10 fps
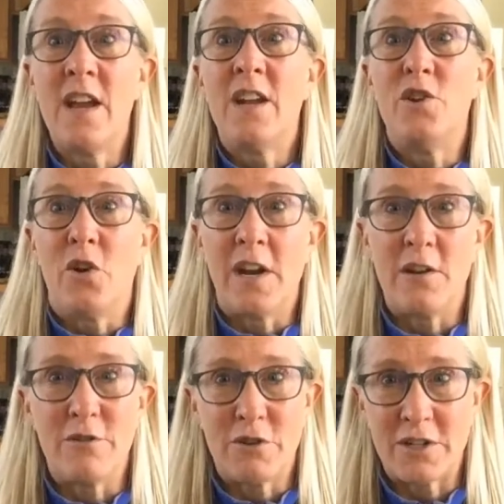during
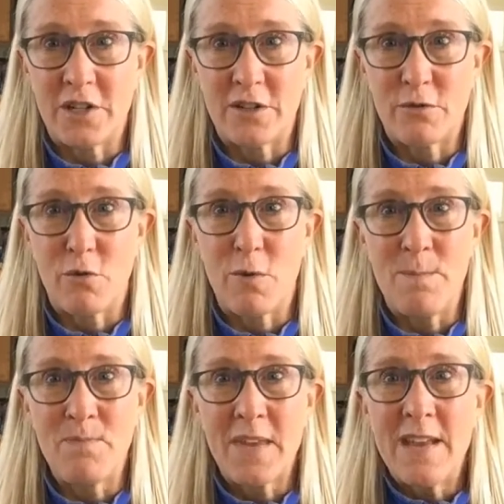nutrition school.
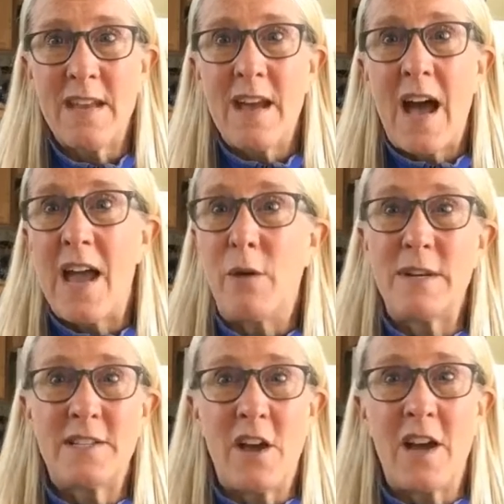I
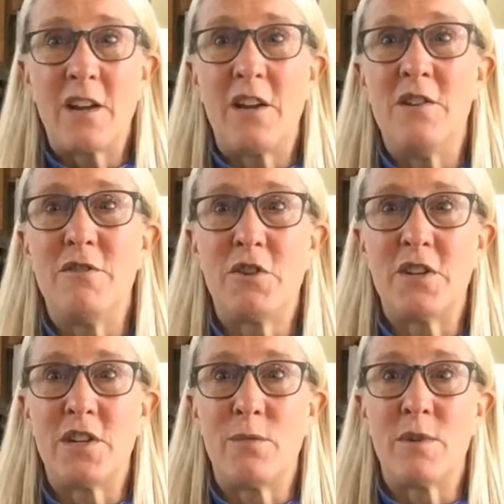always thought good
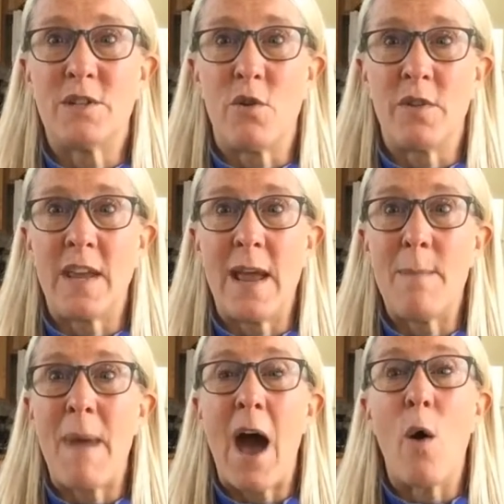nutrition was only
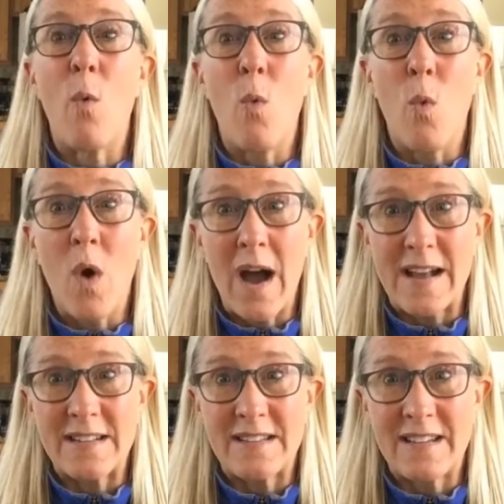about
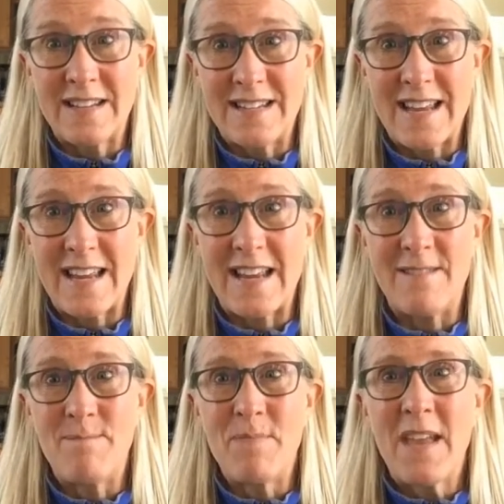what to eat.
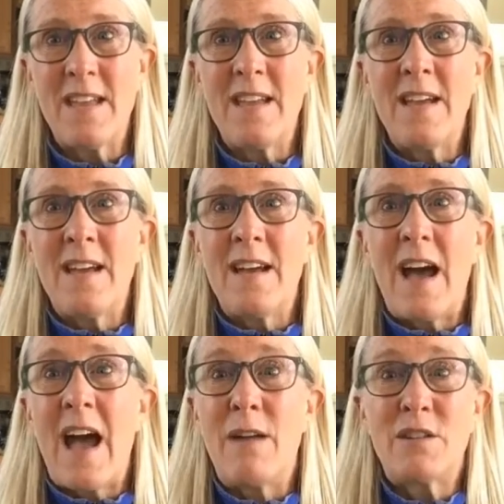
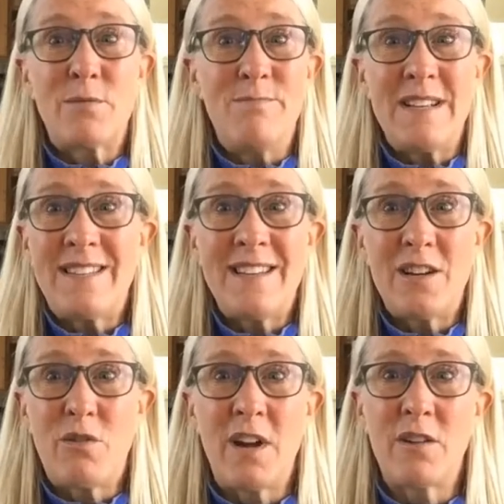I was missing a
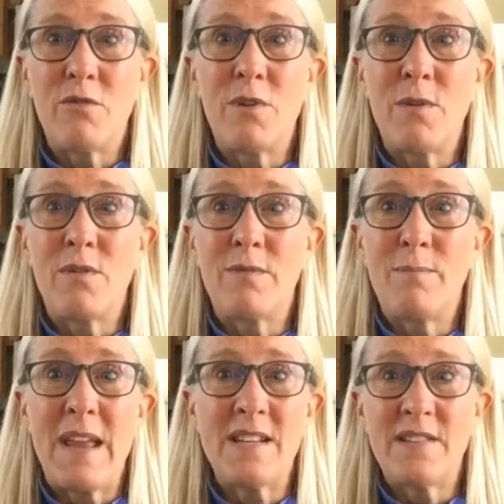critical
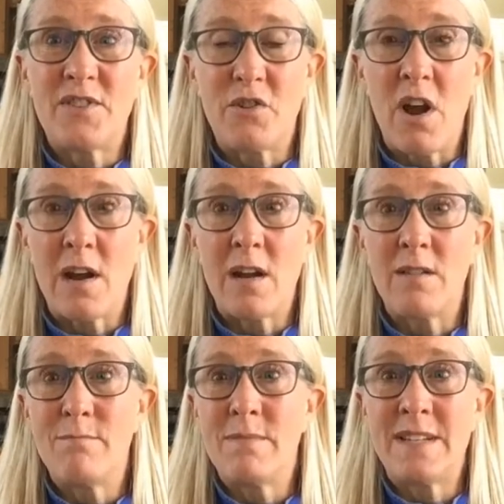piece of strong
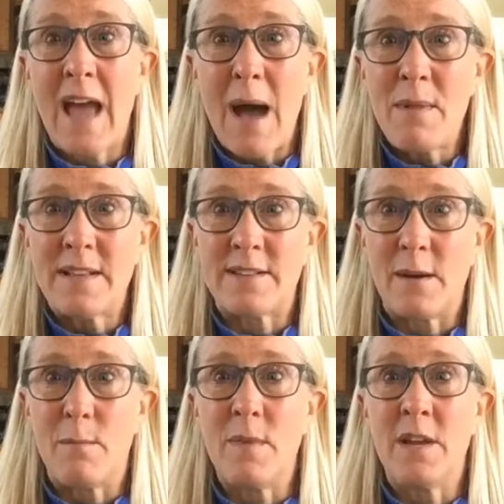
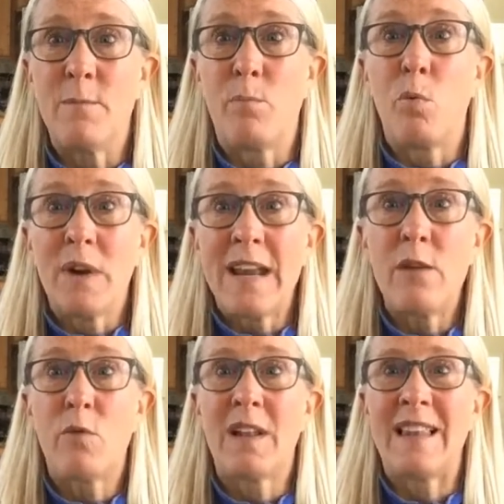metabolism,
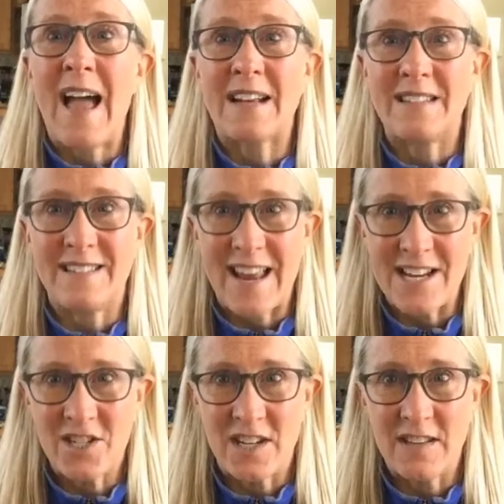bringing
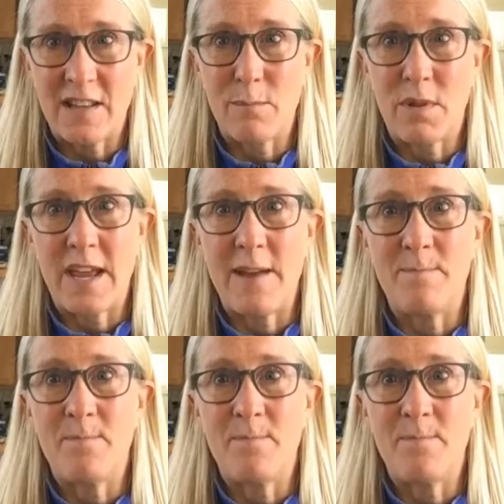relaxation to the plate.